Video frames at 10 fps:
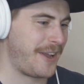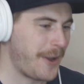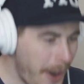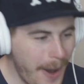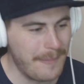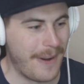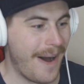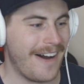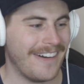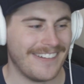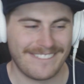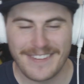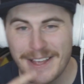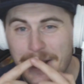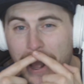Come on!
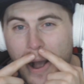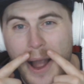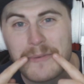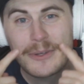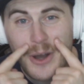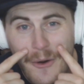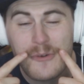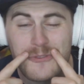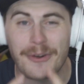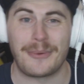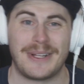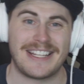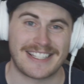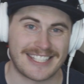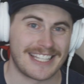I'm going for it with
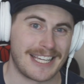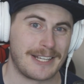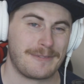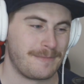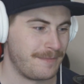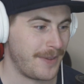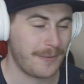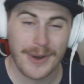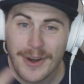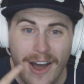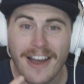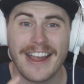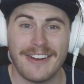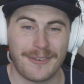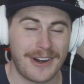this thing. We're not
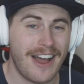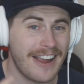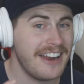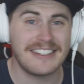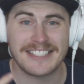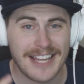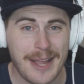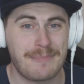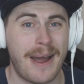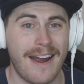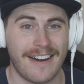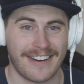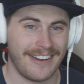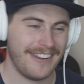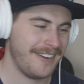here. We're not here to take part.
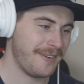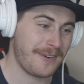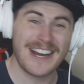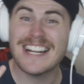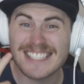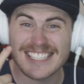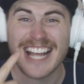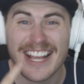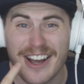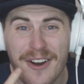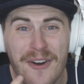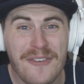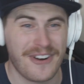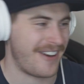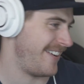We're here to take
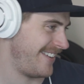over.